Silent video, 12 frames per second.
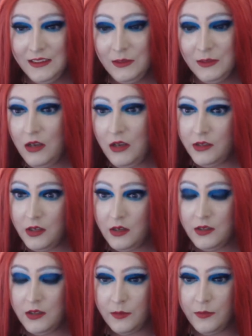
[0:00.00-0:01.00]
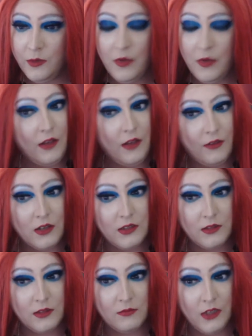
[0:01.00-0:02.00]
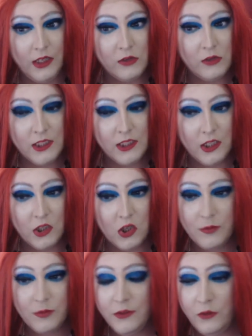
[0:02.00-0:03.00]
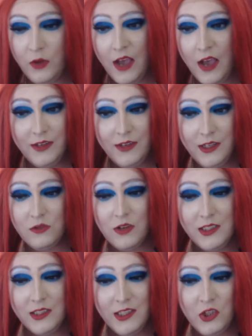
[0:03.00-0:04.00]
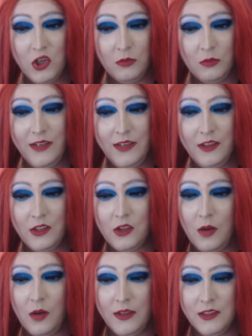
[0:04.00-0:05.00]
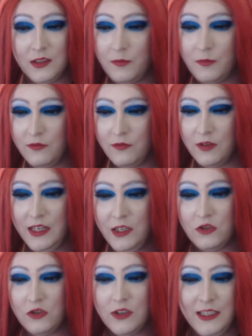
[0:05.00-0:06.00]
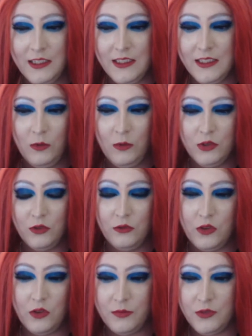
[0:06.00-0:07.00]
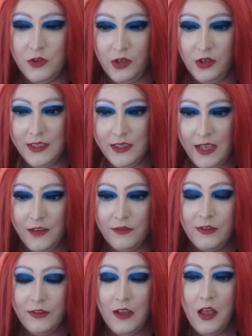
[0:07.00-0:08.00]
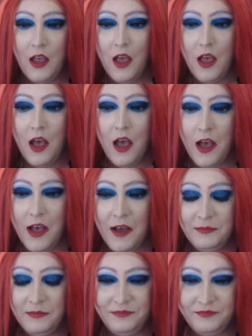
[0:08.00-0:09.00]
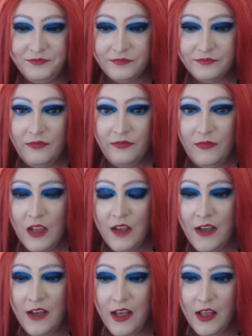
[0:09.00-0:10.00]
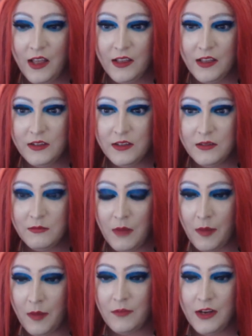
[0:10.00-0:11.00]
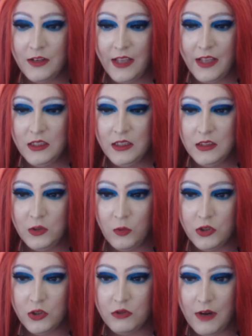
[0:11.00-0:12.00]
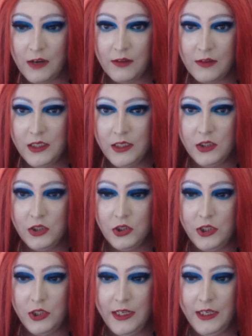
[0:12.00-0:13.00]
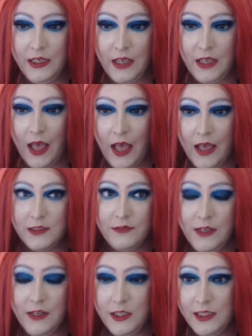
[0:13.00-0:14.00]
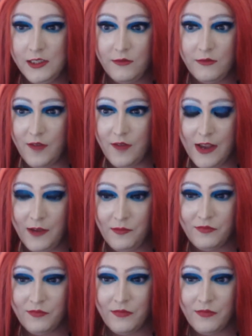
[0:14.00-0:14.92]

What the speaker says: well, I don't know, some of you might have actually some really interesting jobs. If you have an interesting job, leave it in the comments. I'd be really intrigued to see what sort of jobs you guys have. I've had my mum around again to watch Drag Race. She has finished season 5 now,